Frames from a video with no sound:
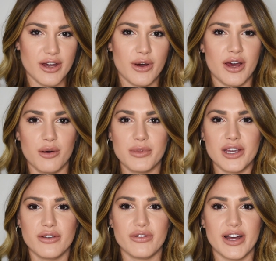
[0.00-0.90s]
I hope
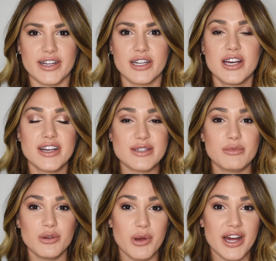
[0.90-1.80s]
that you find some
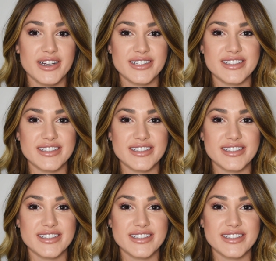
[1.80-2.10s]
new products